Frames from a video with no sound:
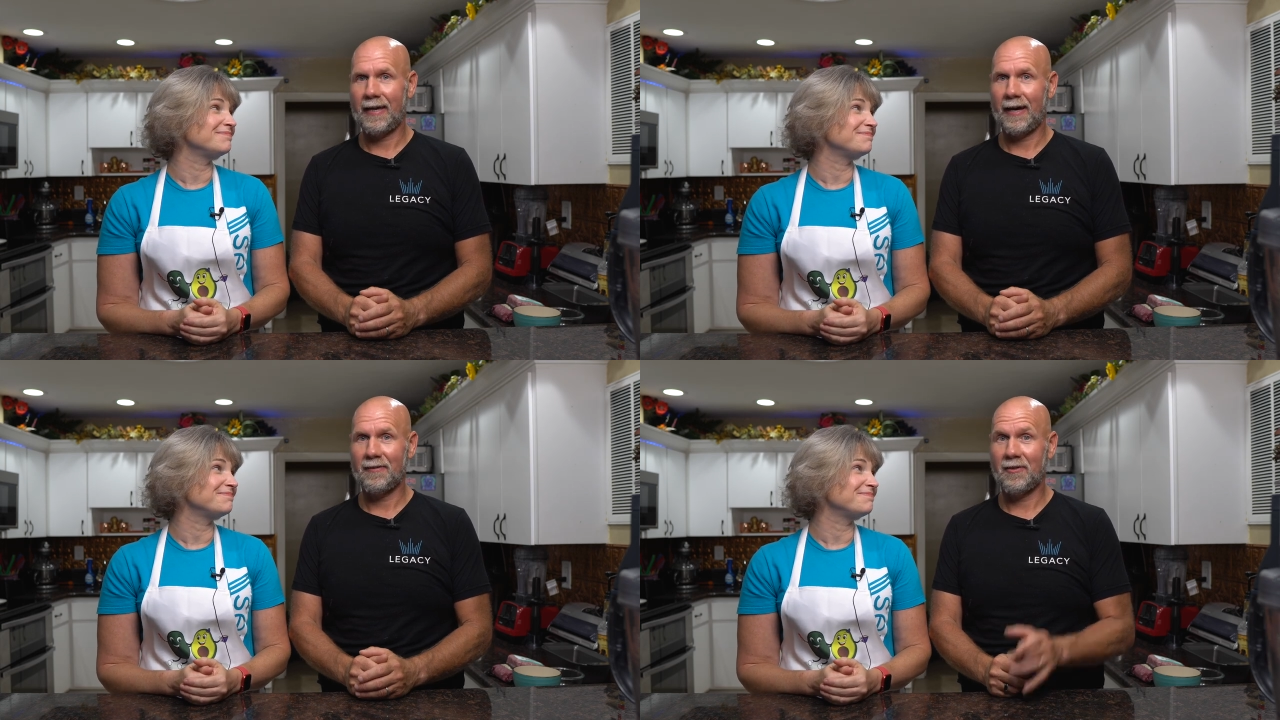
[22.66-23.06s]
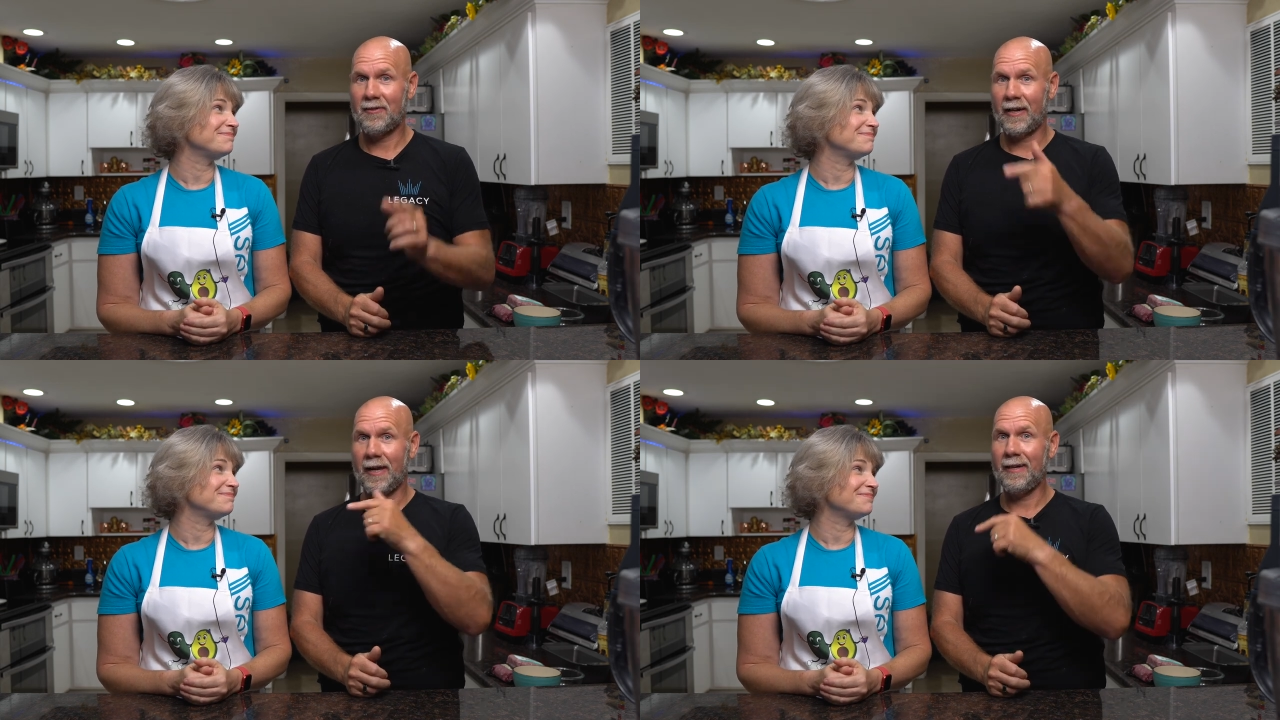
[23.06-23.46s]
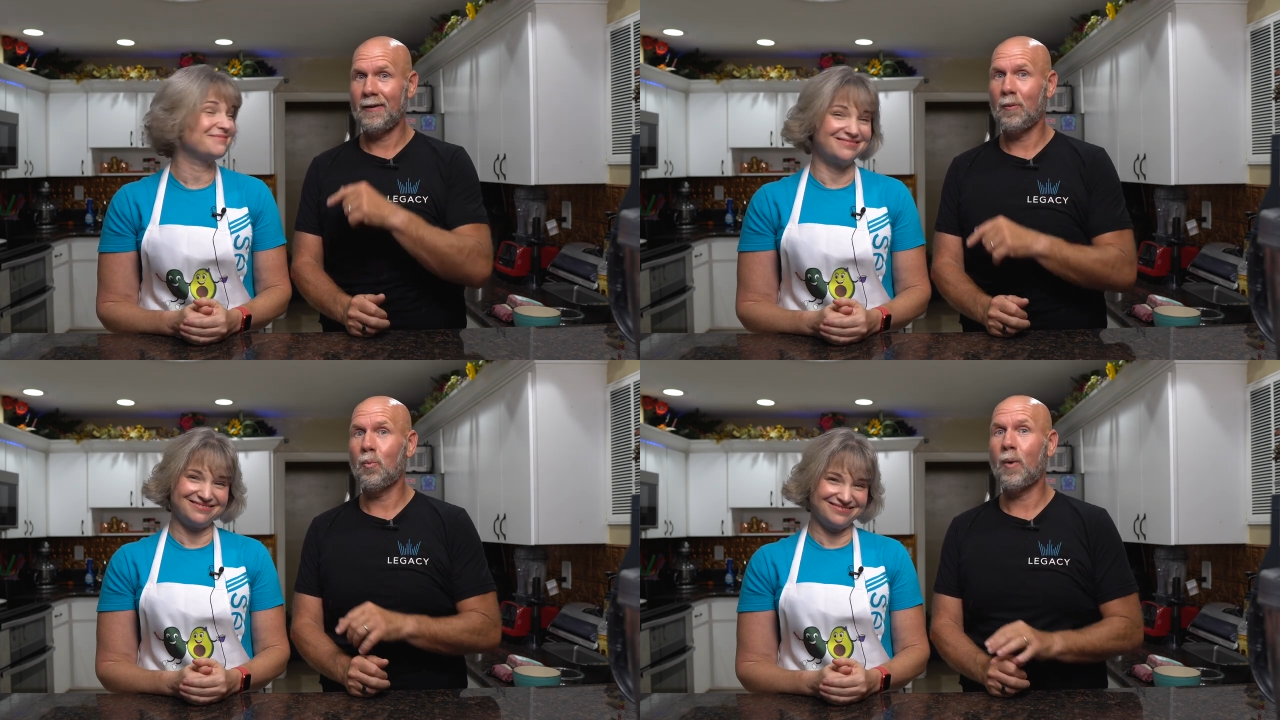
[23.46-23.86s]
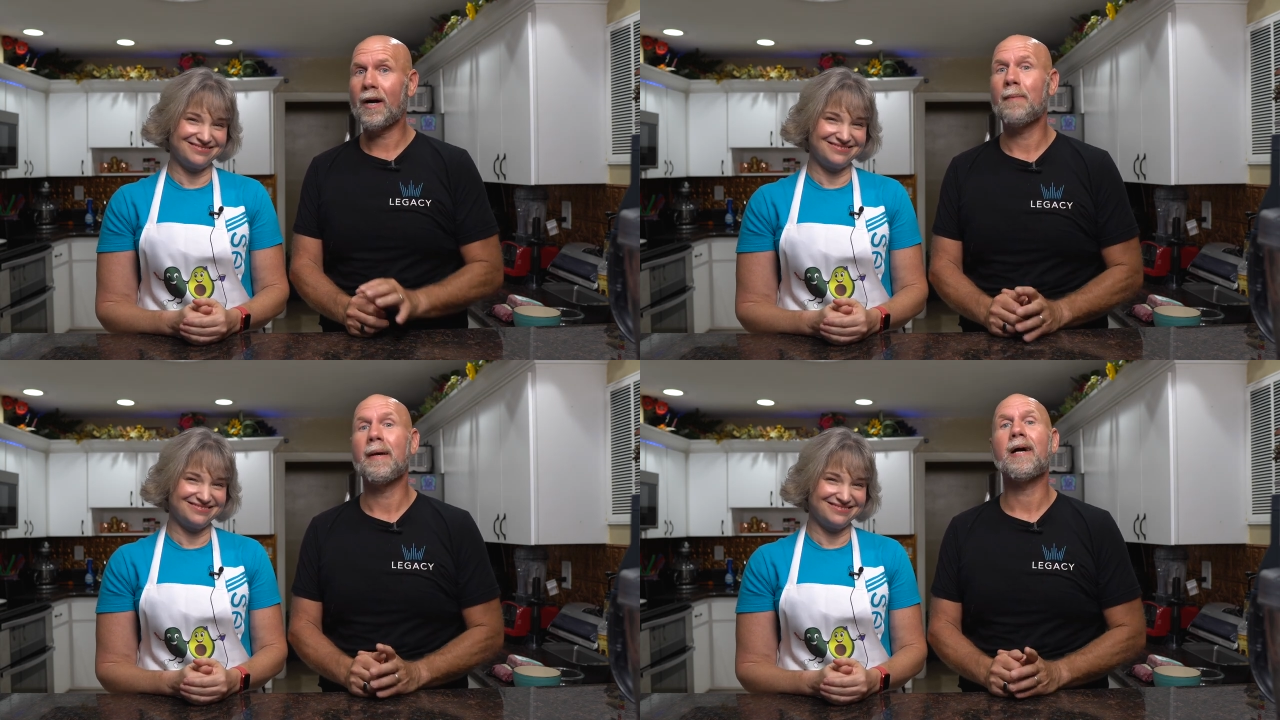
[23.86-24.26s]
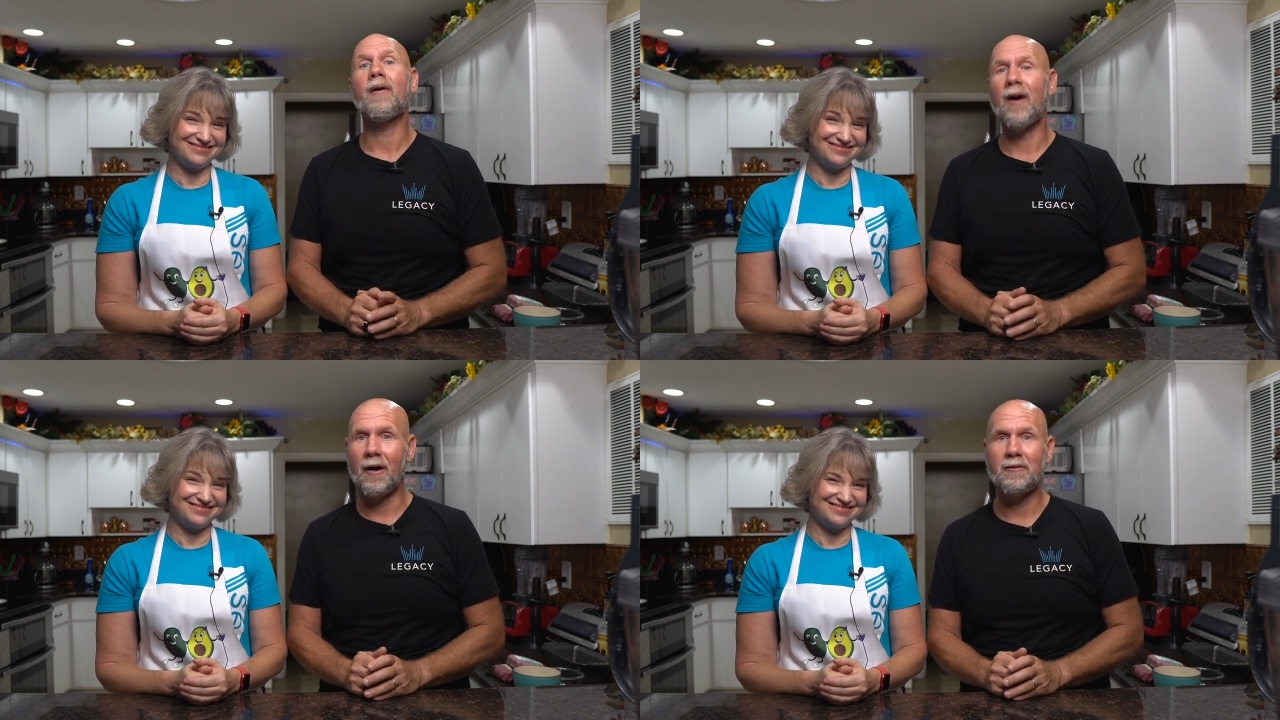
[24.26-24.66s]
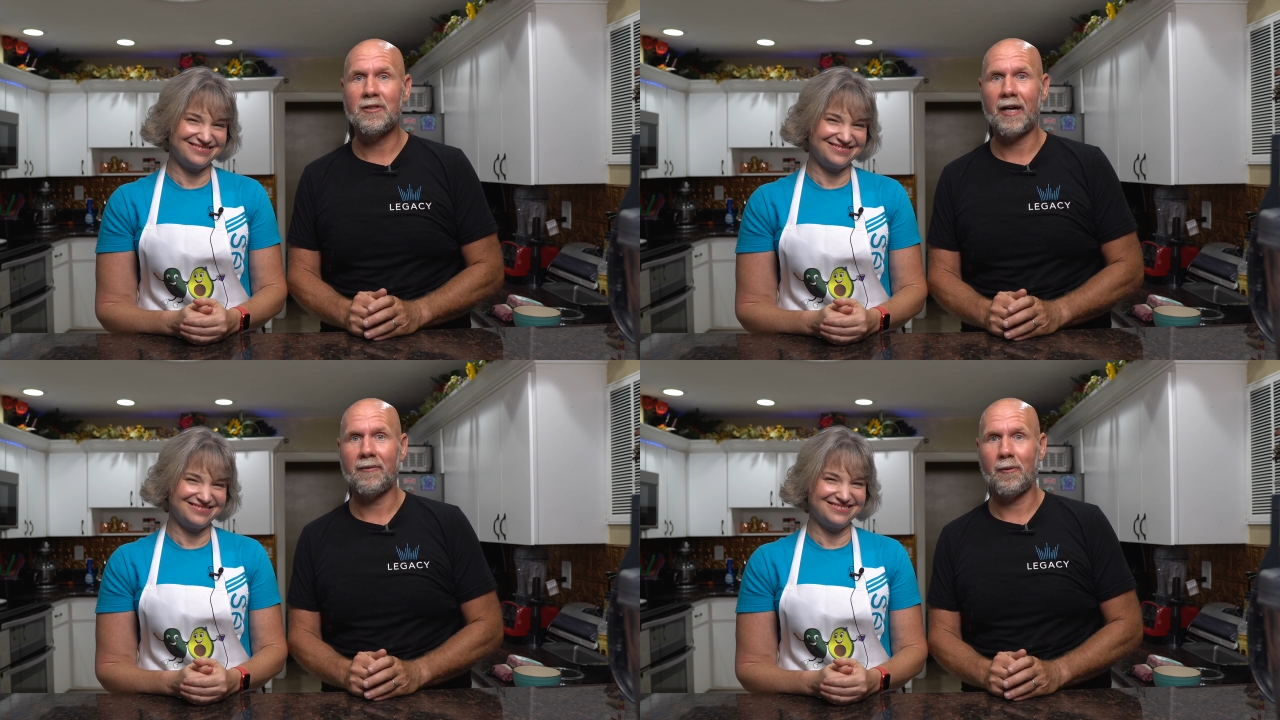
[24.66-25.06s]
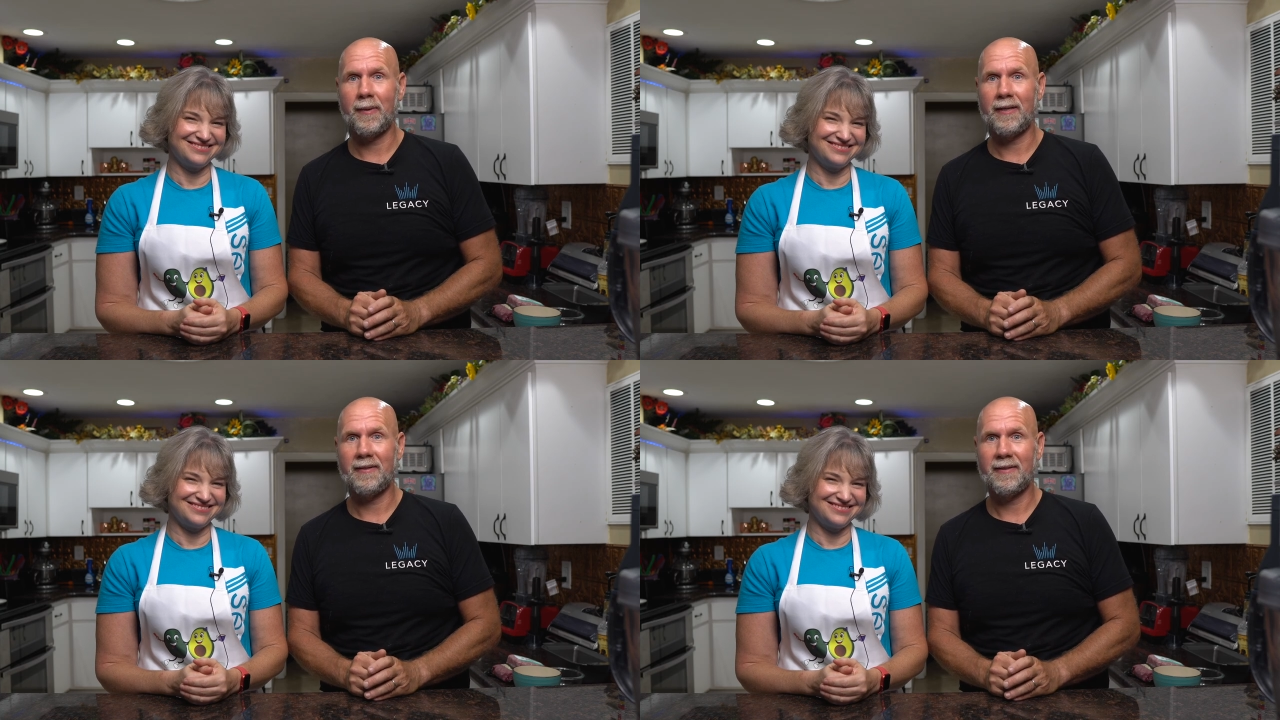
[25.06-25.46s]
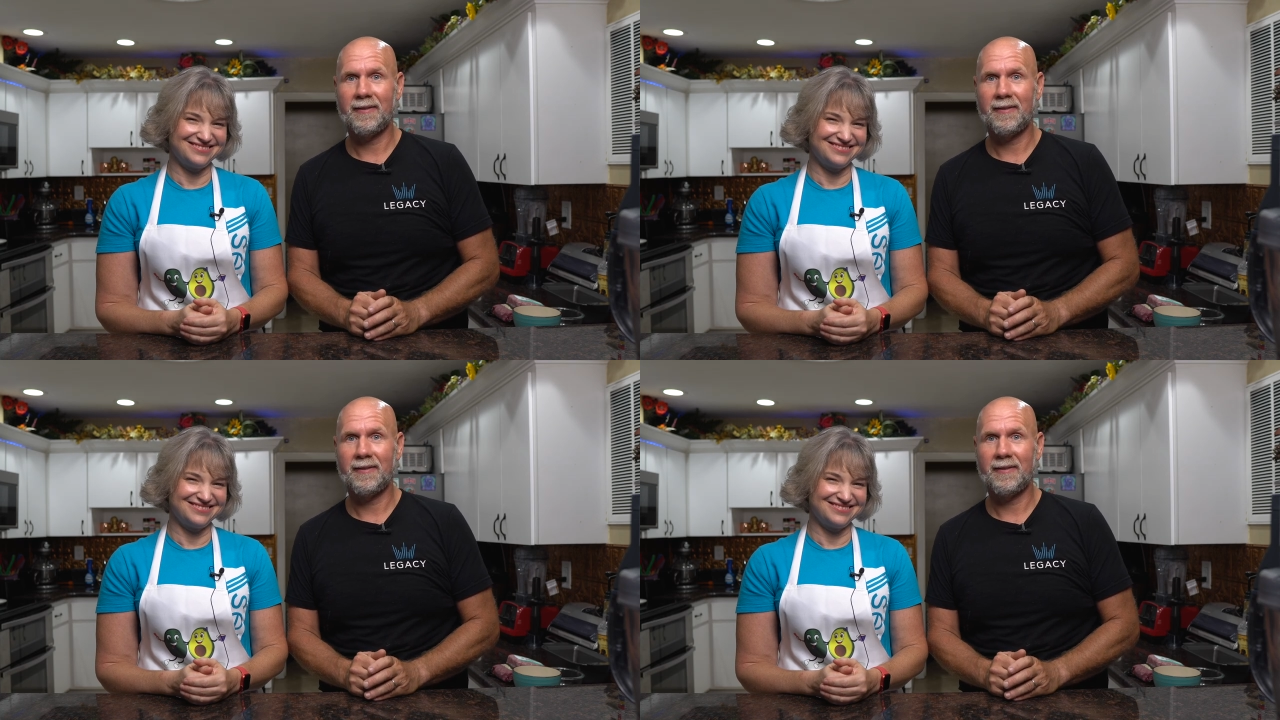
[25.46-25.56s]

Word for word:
Speaker 1: Yeah, so today we're gonna make our own gyro meat.